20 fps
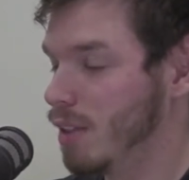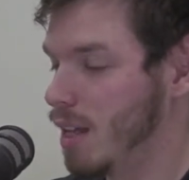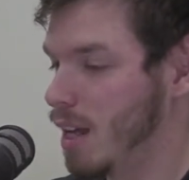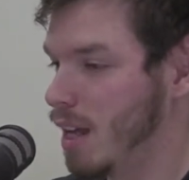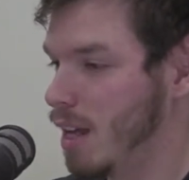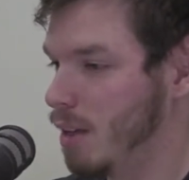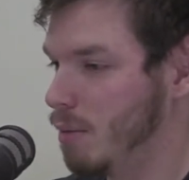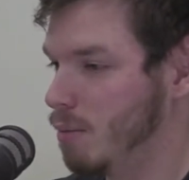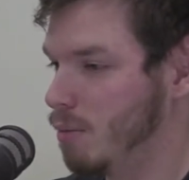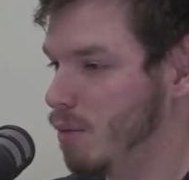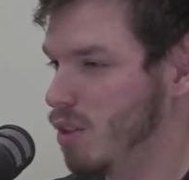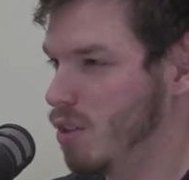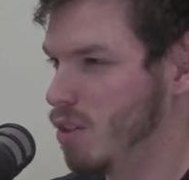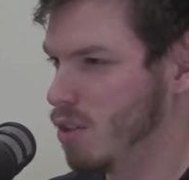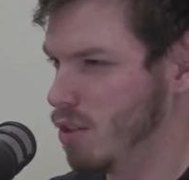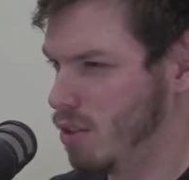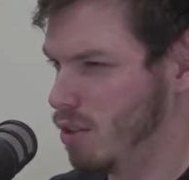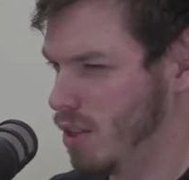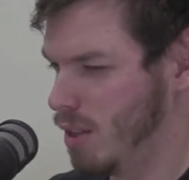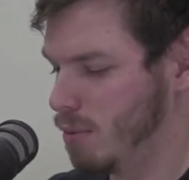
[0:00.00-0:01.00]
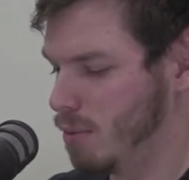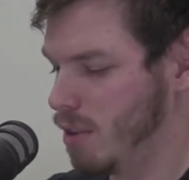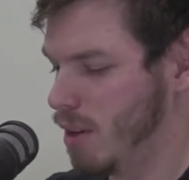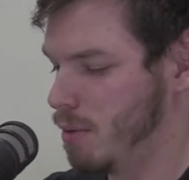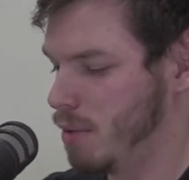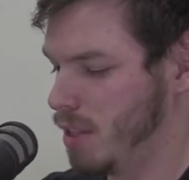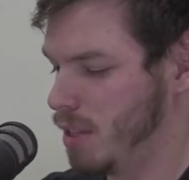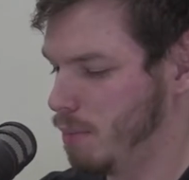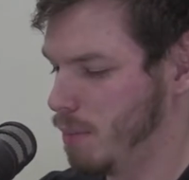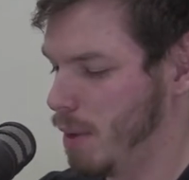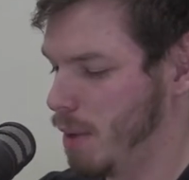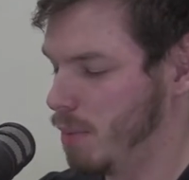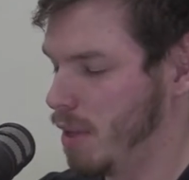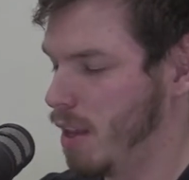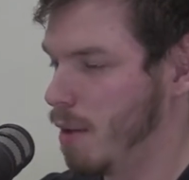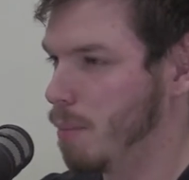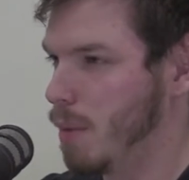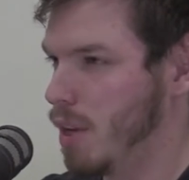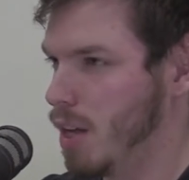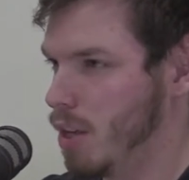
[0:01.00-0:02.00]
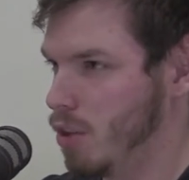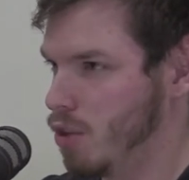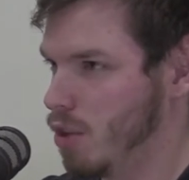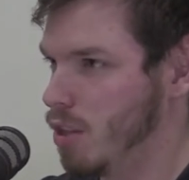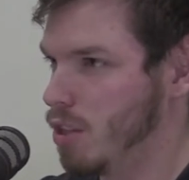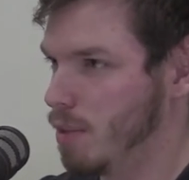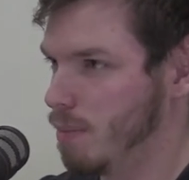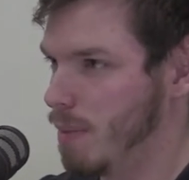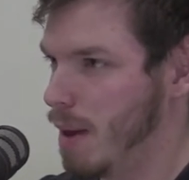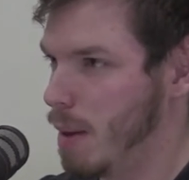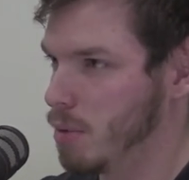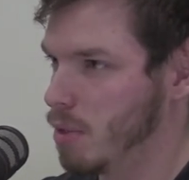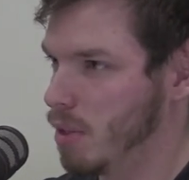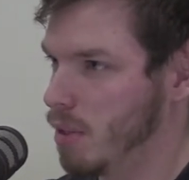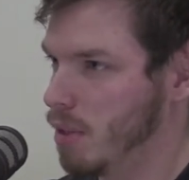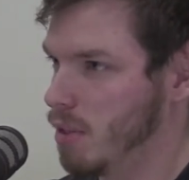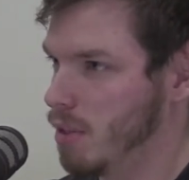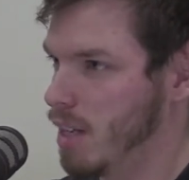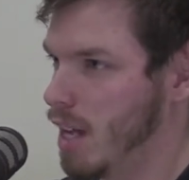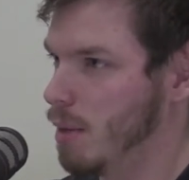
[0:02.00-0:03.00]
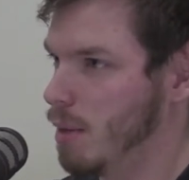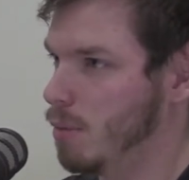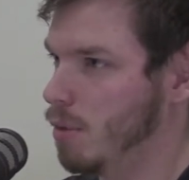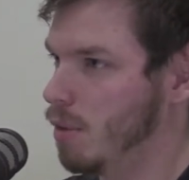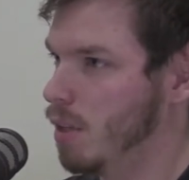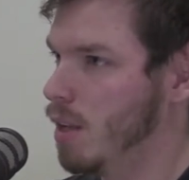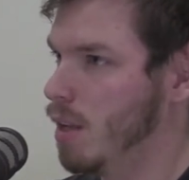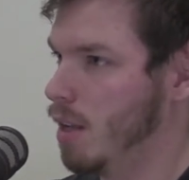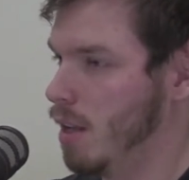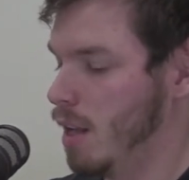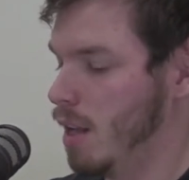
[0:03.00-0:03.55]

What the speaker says: Because sometimes people have miniatures and maps on the table,